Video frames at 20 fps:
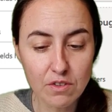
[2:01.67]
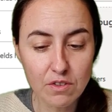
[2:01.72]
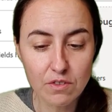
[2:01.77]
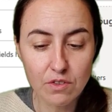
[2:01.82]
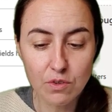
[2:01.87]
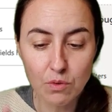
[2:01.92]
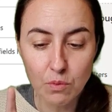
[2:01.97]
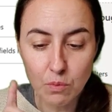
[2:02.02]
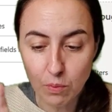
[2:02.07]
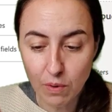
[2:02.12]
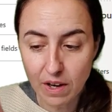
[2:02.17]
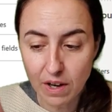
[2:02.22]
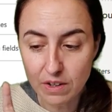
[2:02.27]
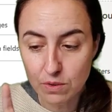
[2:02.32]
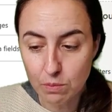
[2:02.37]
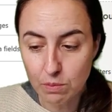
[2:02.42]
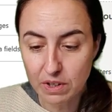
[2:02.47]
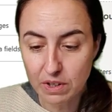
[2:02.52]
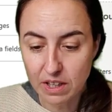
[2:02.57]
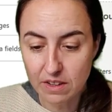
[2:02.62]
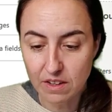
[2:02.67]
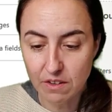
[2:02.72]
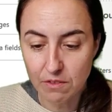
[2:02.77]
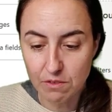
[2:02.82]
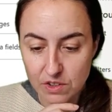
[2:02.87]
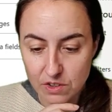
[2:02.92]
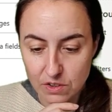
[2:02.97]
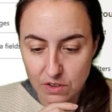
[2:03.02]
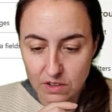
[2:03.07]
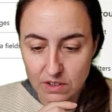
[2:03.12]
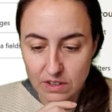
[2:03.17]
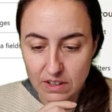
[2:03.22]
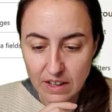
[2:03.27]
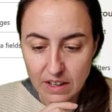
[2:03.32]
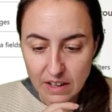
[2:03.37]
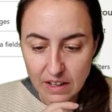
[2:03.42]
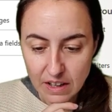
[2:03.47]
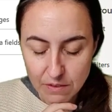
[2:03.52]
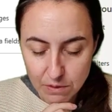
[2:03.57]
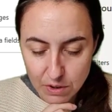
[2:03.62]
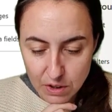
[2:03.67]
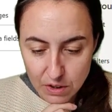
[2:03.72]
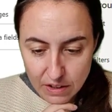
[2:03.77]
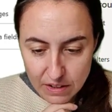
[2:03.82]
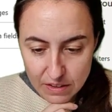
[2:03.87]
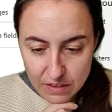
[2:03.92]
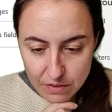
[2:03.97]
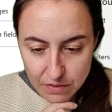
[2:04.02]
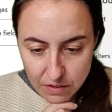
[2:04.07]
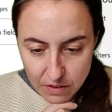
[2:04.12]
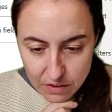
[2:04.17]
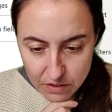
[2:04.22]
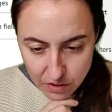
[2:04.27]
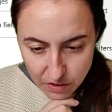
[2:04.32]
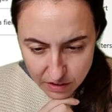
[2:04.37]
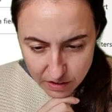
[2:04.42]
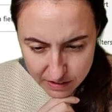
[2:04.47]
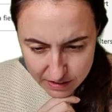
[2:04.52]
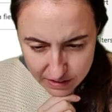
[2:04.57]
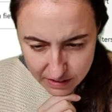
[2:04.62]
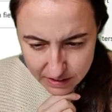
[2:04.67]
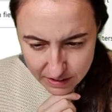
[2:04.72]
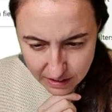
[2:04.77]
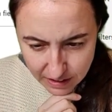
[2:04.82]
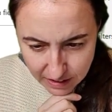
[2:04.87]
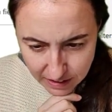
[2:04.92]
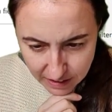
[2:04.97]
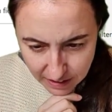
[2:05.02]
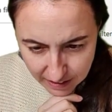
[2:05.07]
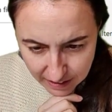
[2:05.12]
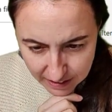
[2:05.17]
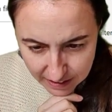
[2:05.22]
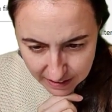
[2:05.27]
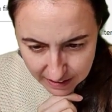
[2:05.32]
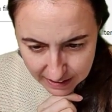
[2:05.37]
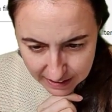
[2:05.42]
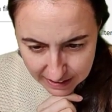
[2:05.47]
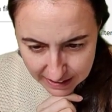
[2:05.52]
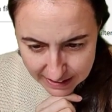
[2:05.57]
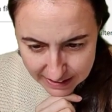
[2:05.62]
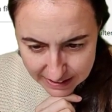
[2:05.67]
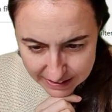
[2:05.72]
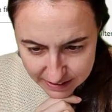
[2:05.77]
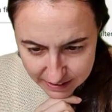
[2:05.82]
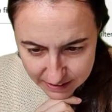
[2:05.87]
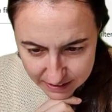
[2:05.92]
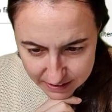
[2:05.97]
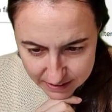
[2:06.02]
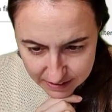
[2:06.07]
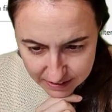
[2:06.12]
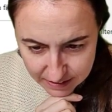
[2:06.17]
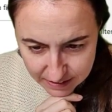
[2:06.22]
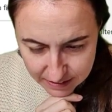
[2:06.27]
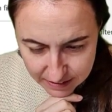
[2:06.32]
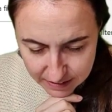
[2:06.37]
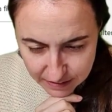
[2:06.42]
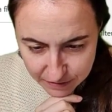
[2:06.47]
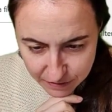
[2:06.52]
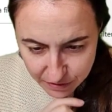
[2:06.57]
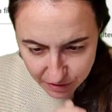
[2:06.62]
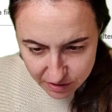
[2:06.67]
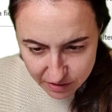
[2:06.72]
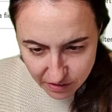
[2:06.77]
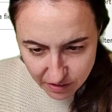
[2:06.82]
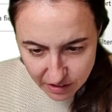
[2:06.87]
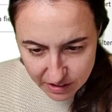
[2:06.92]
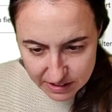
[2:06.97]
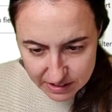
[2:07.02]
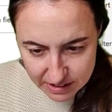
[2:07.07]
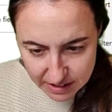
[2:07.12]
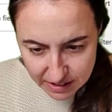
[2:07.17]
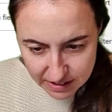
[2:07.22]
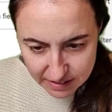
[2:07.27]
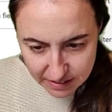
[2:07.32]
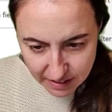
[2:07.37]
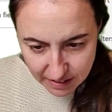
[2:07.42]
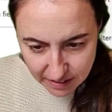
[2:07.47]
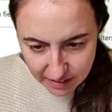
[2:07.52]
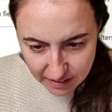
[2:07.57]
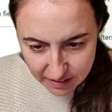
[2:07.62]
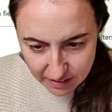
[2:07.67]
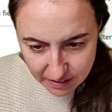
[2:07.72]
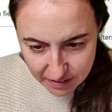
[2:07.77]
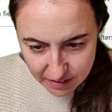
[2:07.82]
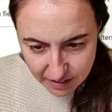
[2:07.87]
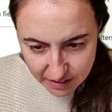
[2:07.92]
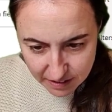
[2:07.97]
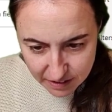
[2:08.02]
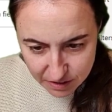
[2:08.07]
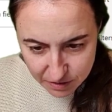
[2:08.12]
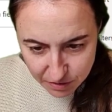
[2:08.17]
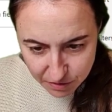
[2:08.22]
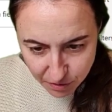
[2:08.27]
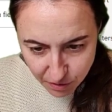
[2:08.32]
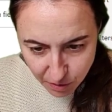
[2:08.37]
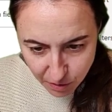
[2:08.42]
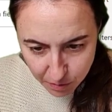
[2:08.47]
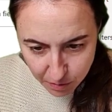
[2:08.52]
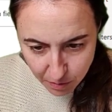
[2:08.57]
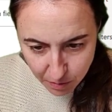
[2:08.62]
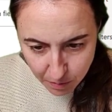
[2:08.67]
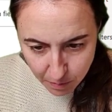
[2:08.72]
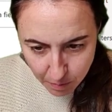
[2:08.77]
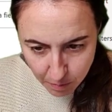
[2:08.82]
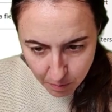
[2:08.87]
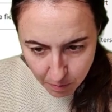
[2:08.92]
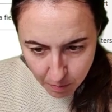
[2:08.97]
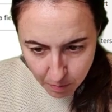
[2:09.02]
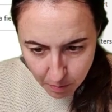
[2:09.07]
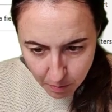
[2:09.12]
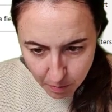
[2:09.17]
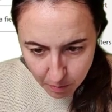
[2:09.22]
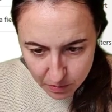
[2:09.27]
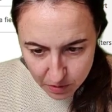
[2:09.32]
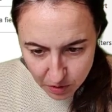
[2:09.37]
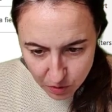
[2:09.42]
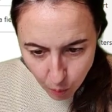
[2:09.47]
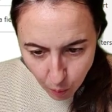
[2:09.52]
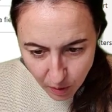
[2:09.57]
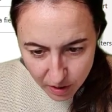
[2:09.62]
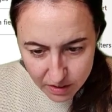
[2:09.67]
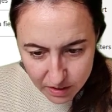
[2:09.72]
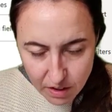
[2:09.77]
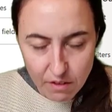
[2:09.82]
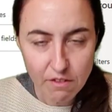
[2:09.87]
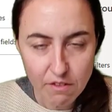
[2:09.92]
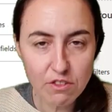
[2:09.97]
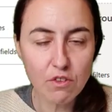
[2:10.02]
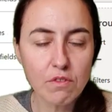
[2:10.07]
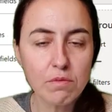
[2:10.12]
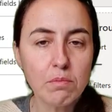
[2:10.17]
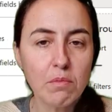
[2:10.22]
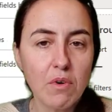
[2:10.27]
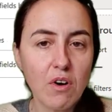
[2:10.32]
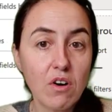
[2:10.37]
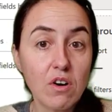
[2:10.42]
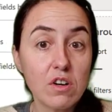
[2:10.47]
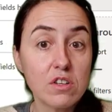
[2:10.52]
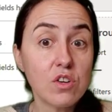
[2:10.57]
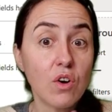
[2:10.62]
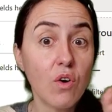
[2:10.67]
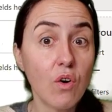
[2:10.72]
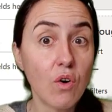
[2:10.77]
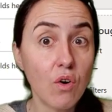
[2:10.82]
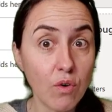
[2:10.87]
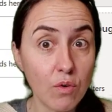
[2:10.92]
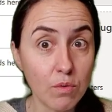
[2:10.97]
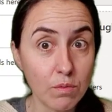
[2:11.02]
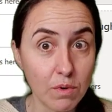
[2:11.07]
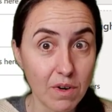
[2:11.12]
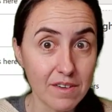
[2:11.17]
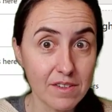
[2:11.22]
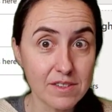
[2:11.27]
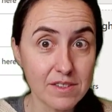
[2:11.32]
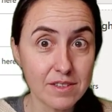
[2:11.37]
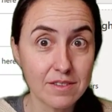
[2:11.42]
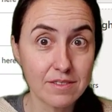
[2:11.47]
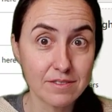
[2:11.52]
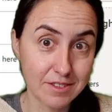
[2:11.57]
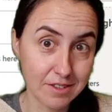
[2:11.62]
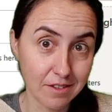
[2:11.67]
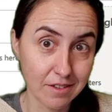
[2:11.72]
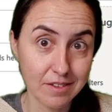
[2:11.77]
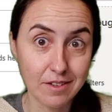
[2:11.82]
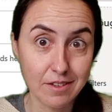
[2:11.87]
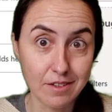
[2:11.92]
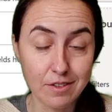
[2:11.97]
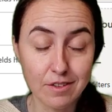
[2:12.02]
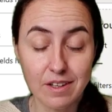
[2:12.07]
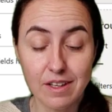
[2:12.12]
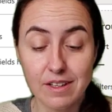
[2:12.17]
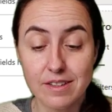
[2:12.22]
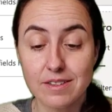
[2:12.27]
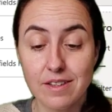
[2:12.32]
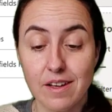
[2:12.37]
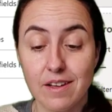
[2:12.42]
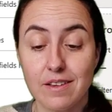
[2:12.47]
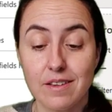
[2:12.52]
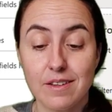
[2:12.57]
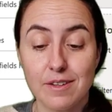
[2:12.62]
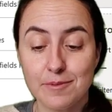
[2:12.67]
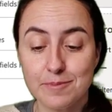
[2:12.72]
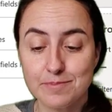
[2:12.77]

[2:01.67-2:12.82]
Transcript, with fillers: So why do we get that result? If we look in the filter, it says that this is, the filter is a date that is from the 20th of March onwards, so this today's date.